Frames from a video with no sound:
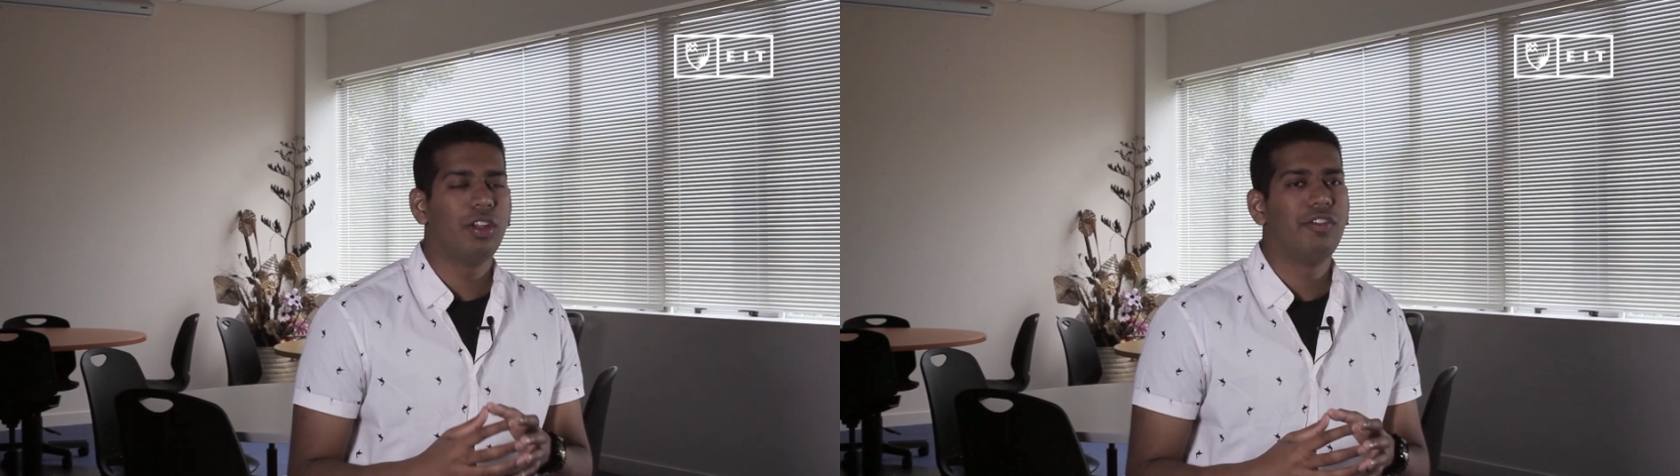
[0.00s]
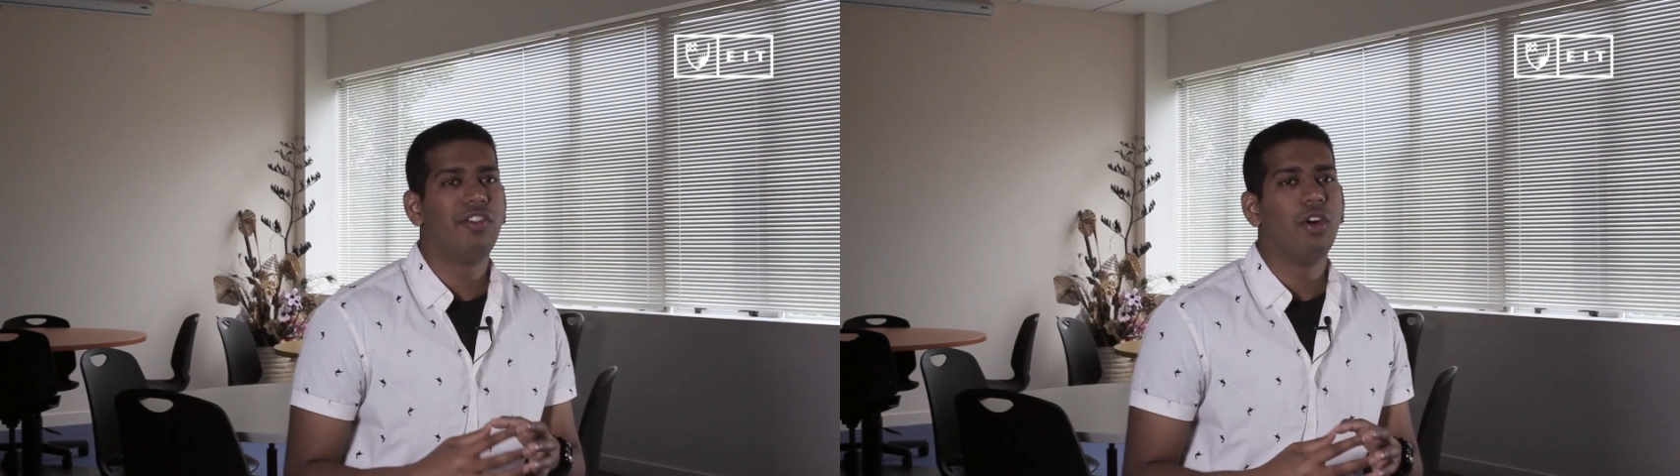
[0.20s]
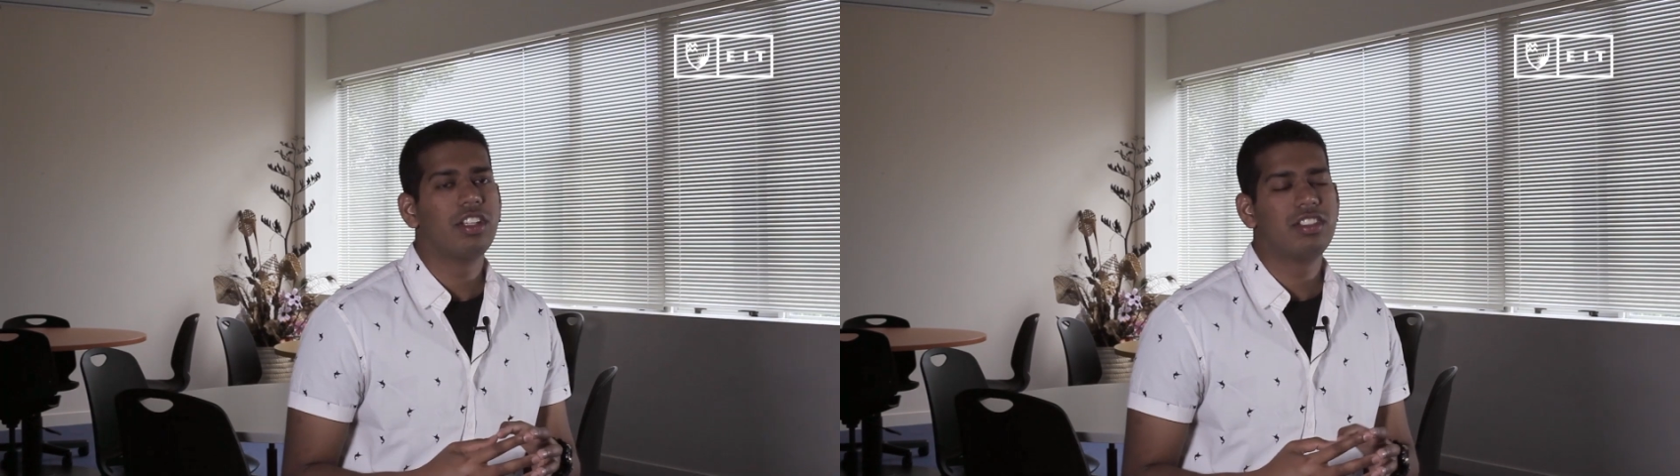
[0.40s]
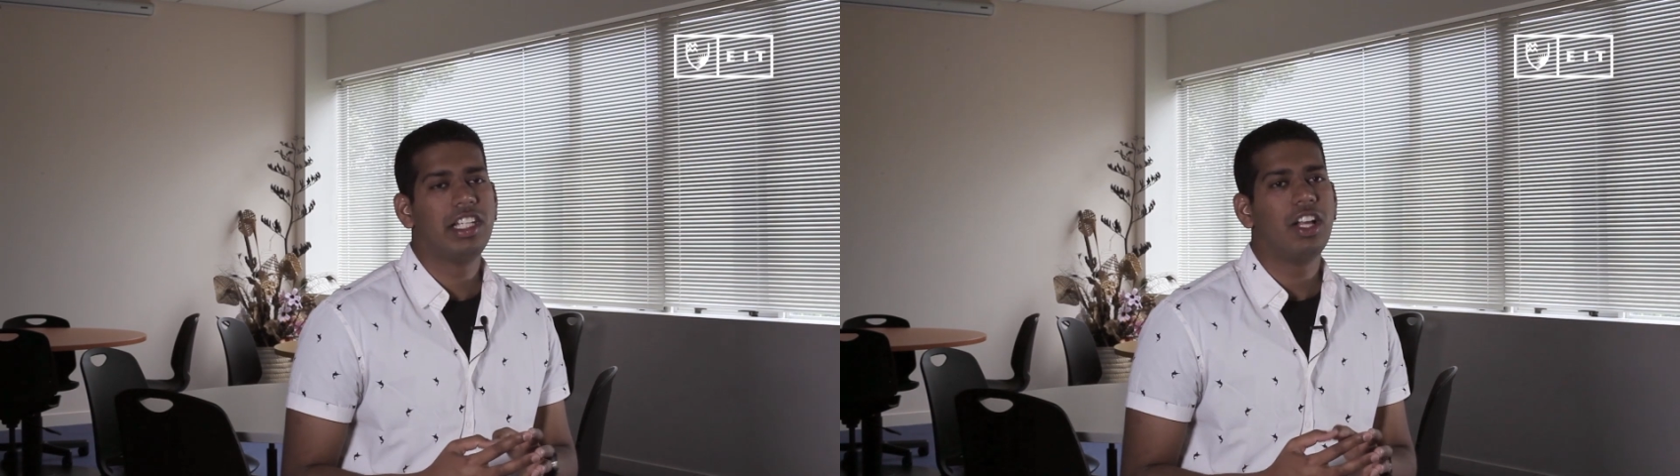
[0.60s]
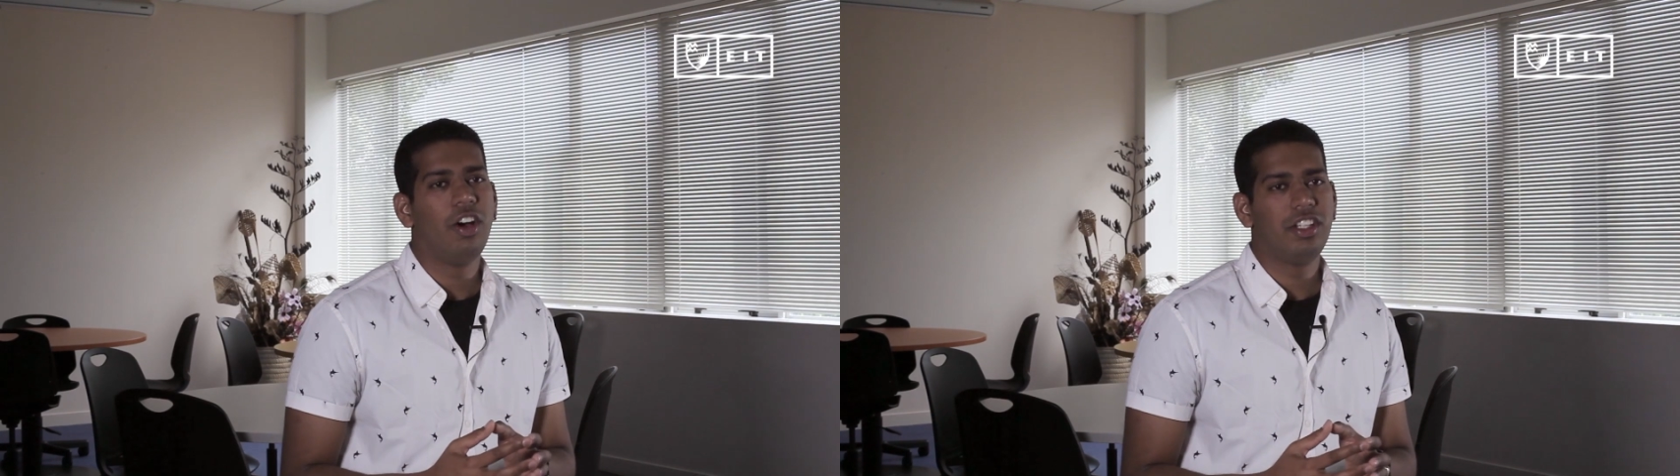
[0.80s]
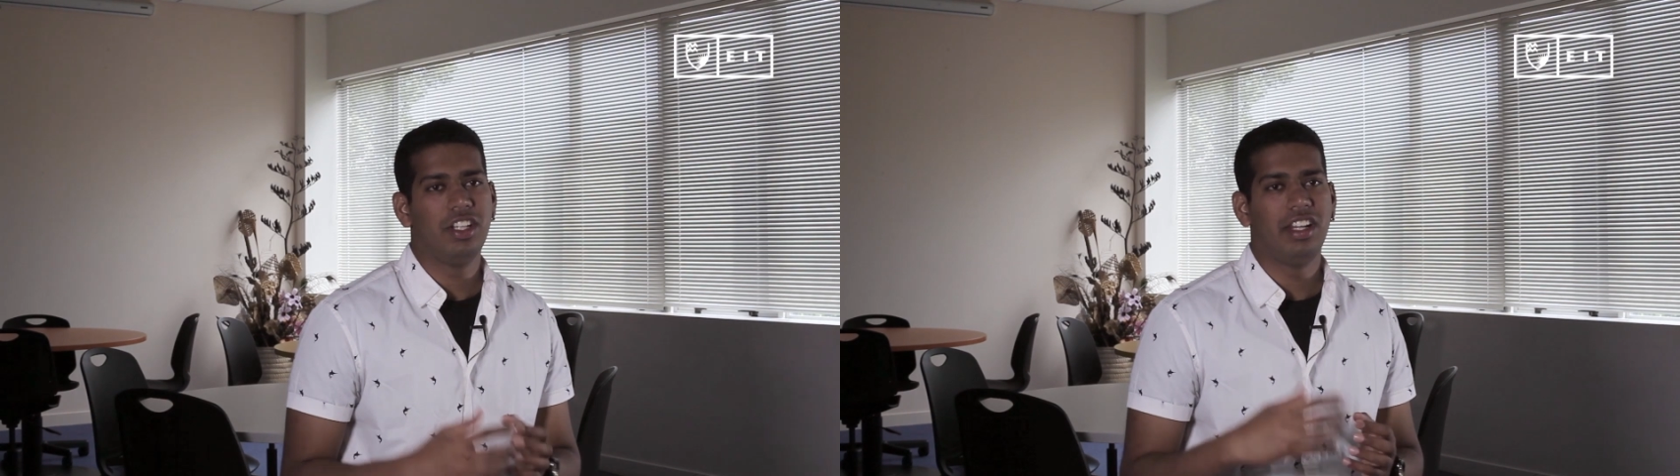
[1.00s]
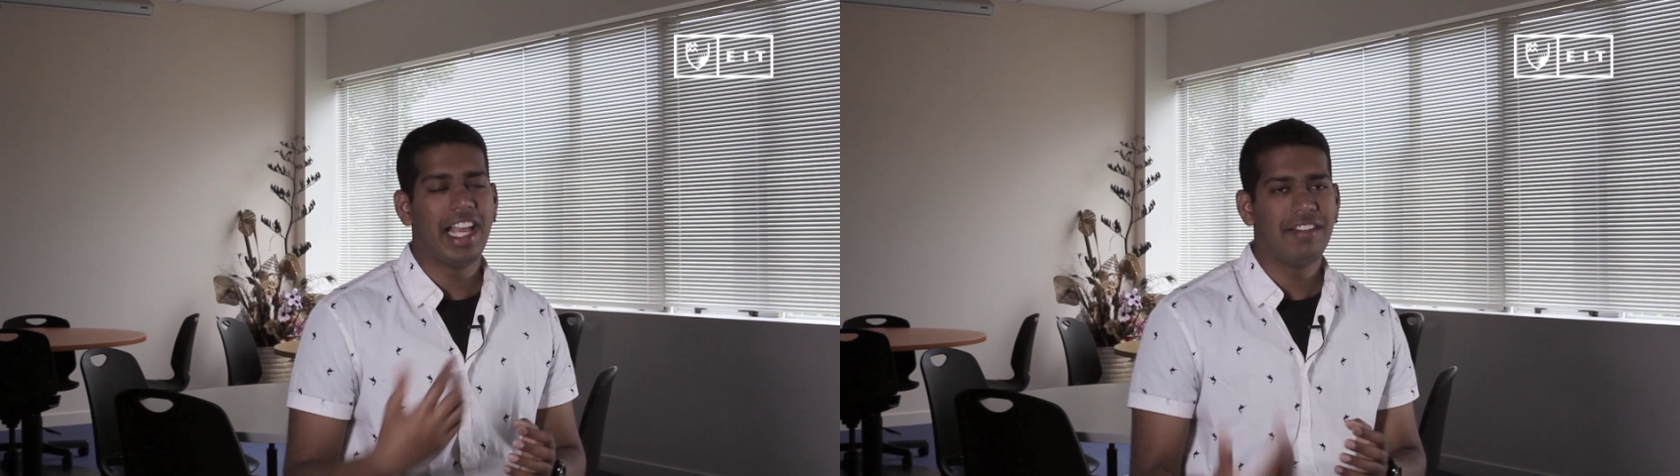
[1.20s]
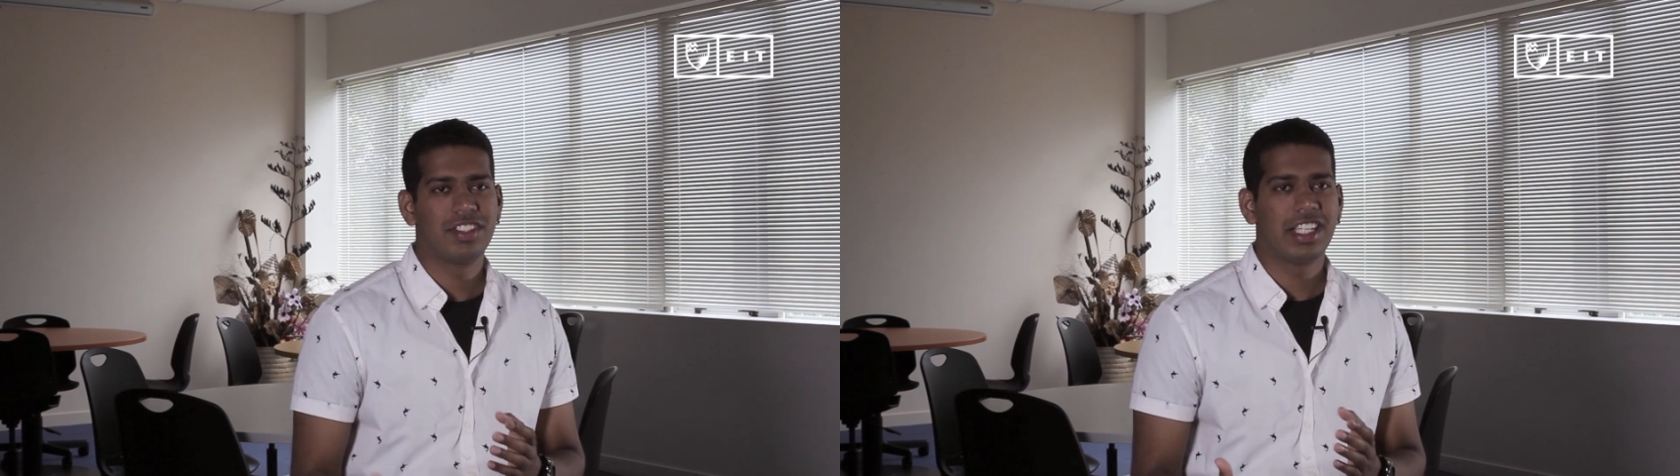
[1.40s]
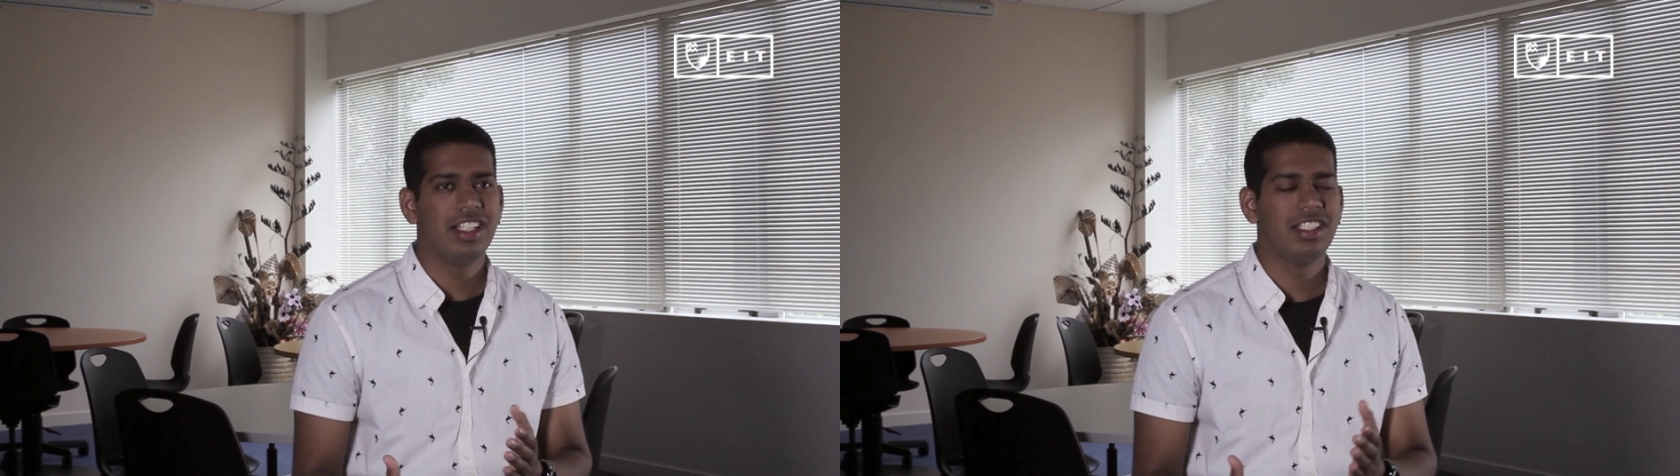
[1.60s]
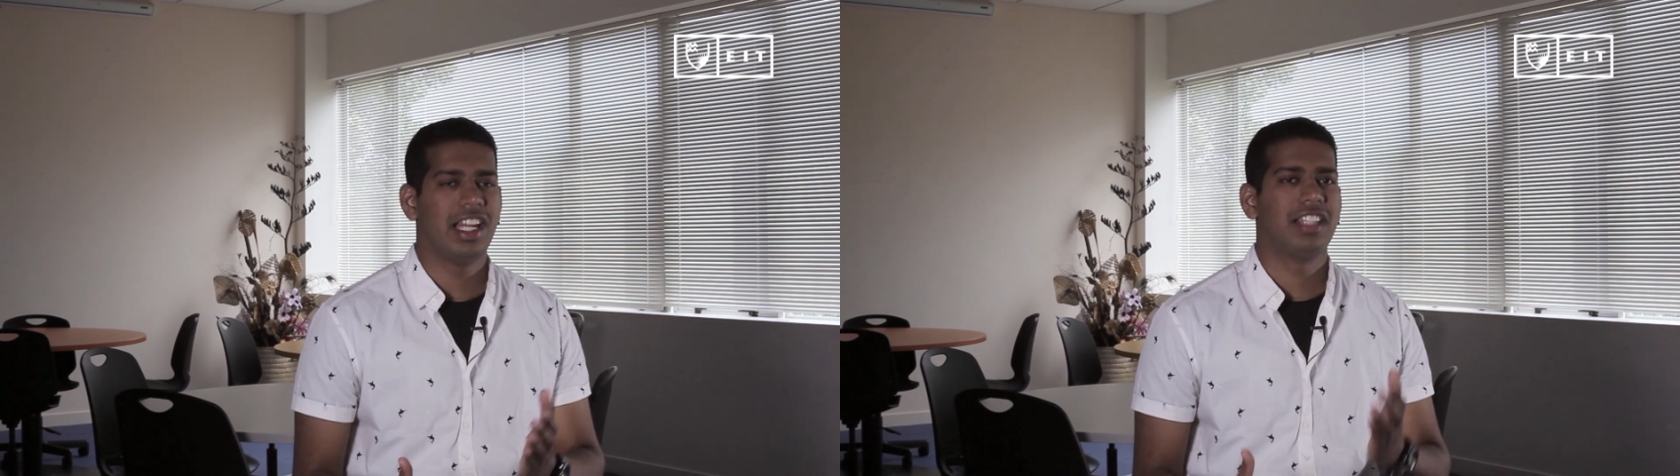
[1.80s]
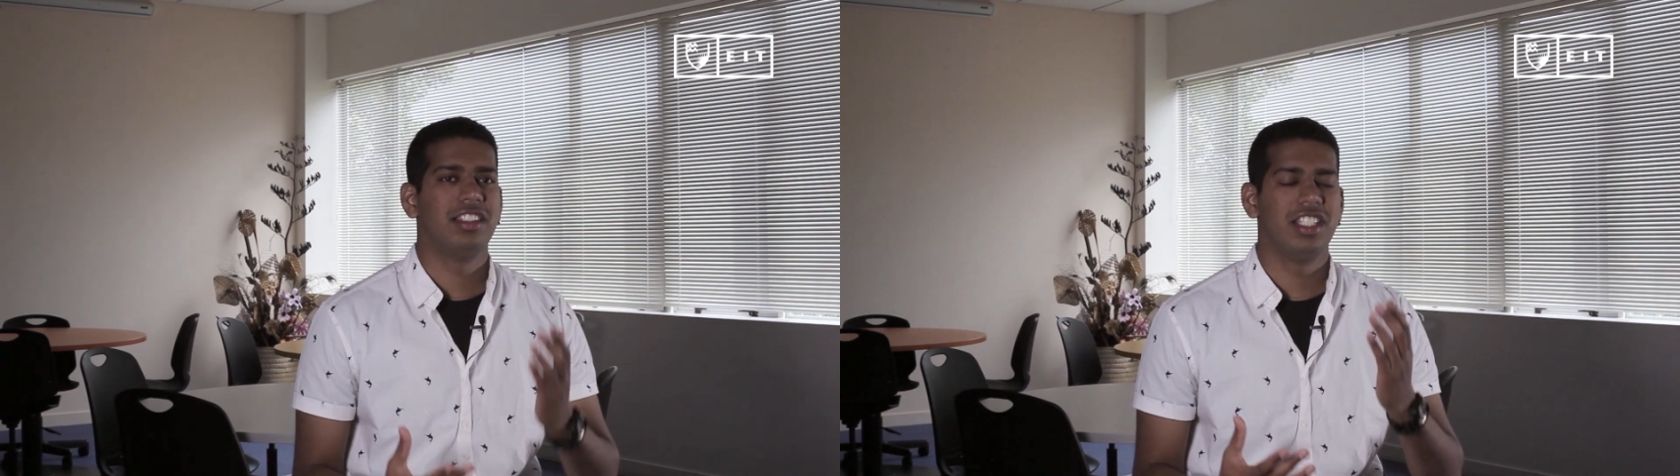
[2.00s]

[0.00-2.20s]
on focusing on your life skills rather